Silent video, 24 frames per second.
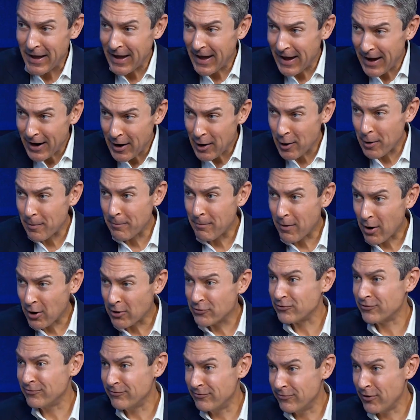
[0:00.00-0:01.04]
hair
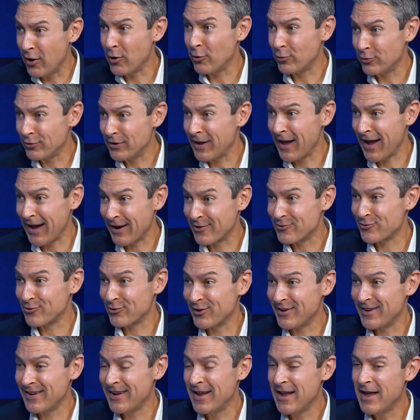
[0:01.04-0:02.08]
margin vote,
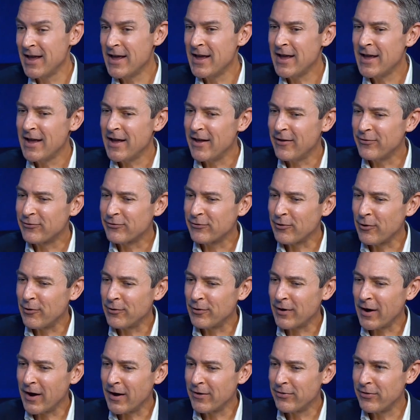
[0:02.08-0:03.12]
actually. And
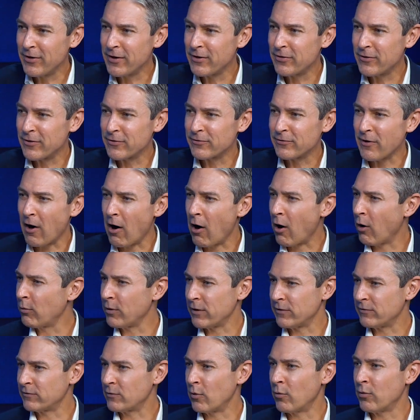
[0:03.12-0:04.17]
so I think there's
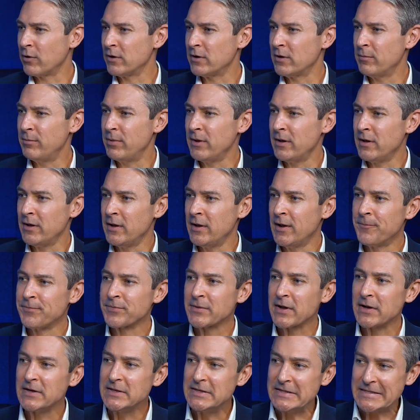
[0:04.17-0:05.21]
always going to be
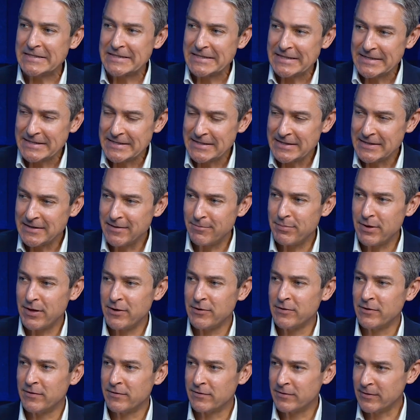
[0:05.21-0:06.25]
dissenting
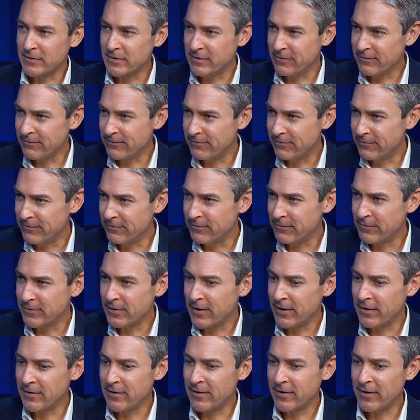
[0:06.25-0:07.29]
opinions,
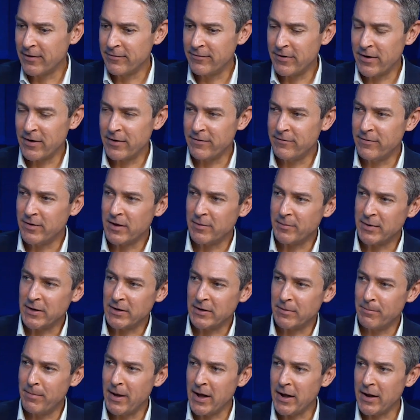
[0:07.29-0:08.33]
a very
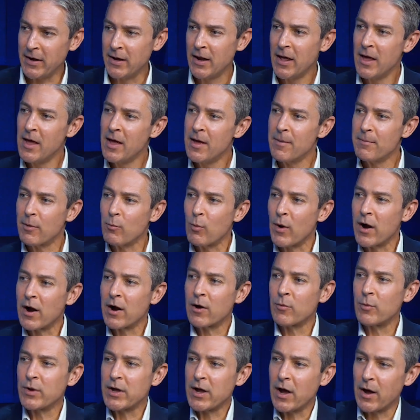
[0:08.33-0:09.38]
vehement debate. But where
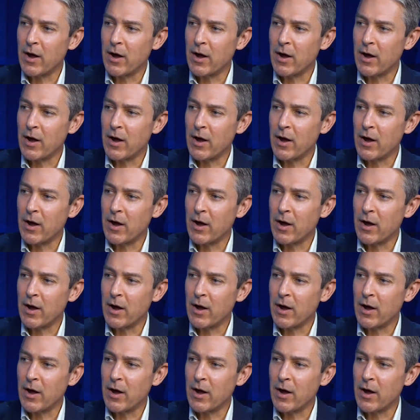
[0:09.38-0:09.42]
are we